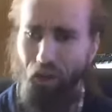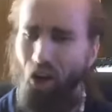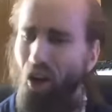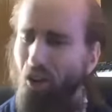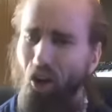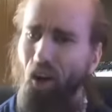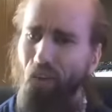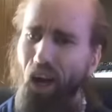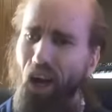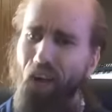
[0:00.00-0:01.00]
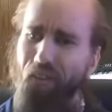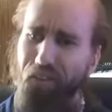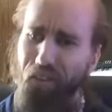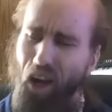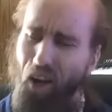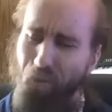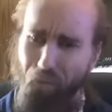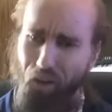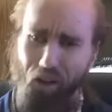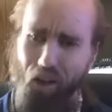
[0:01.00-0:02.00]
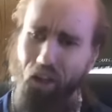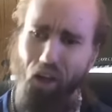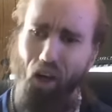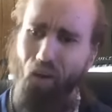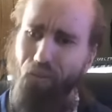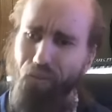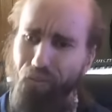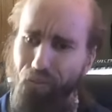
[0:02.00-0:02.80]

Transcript: mean, y'all talk about having jobs, but no, you don't.